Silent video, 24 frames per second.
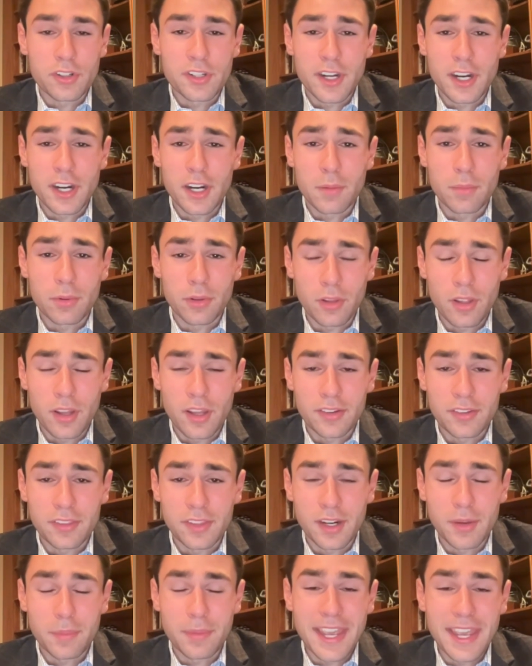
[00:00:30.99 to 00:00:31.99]
Terrible loss
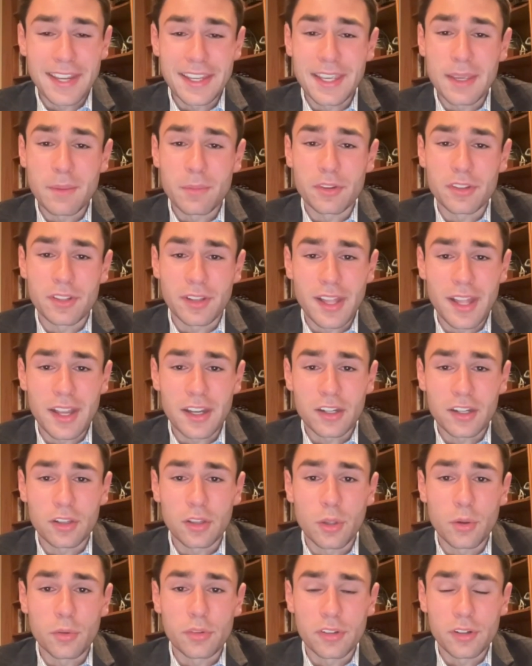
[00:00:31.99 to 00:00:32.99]
there, but that game was a lot
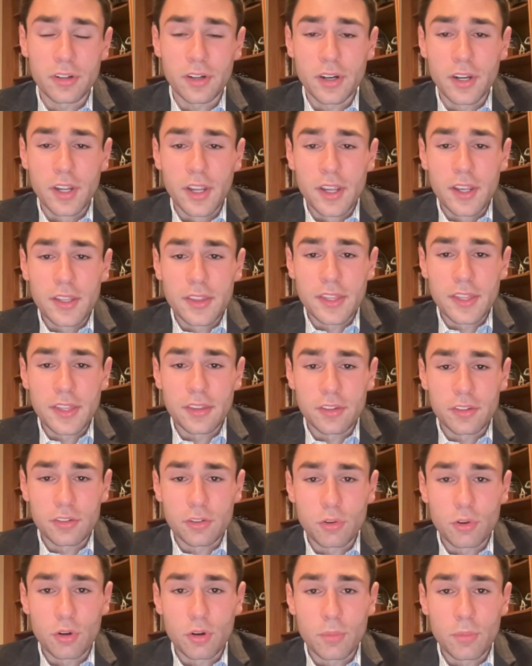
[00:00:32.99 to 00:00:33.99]
closer than the
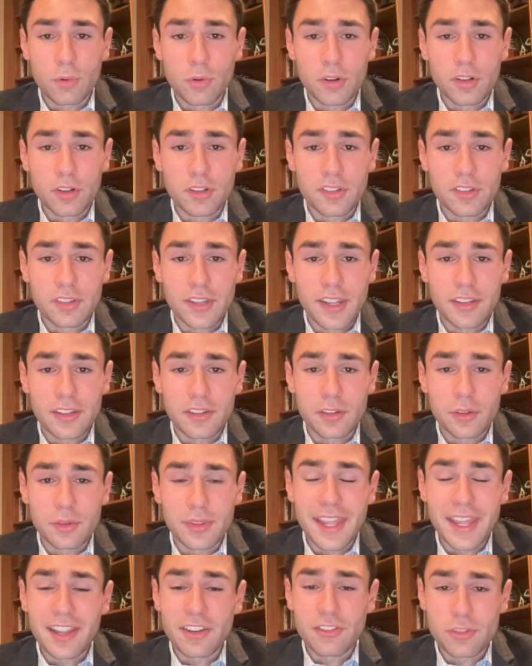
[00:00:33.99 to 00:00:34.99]
scoreboard said.
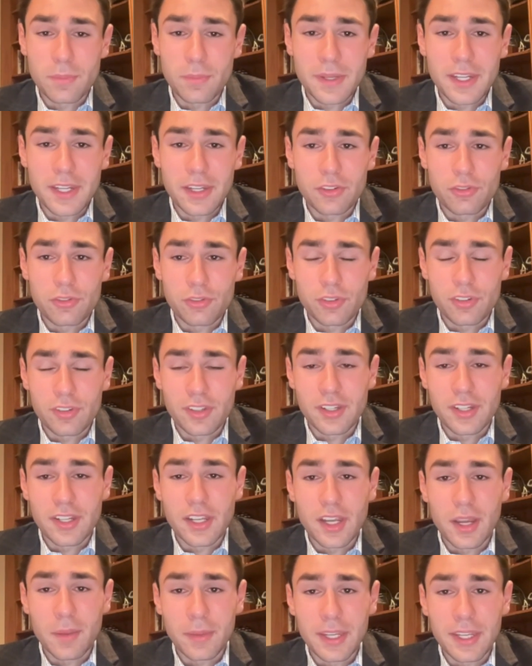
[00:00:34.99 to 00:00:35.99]
So that should be interesting
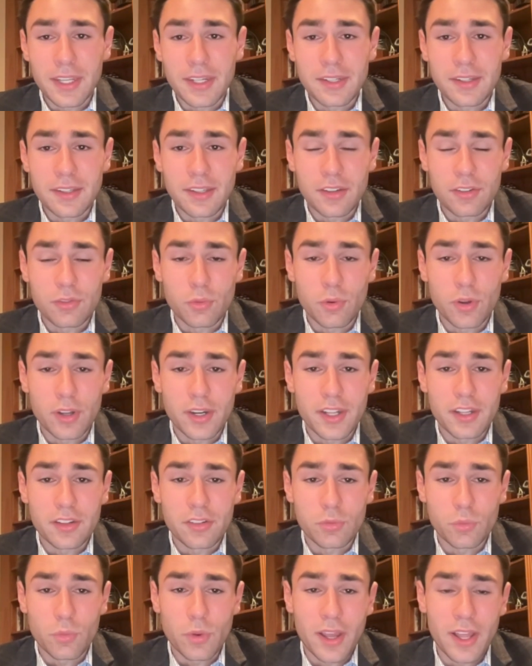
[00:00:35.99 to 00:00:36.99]
coming into this one
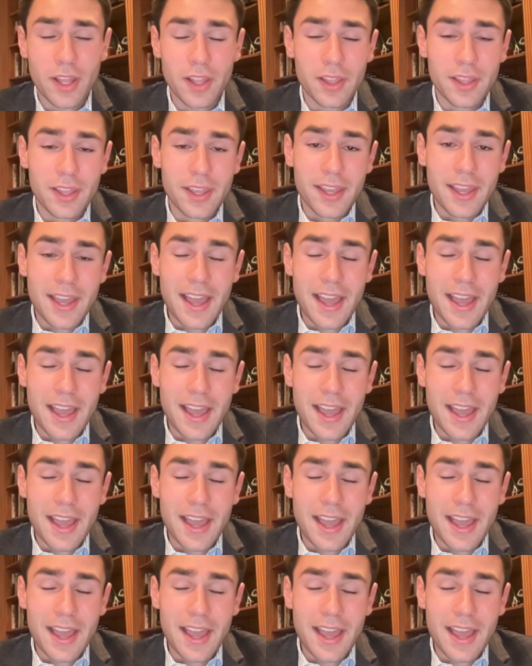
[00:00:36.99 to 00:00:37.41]
as well.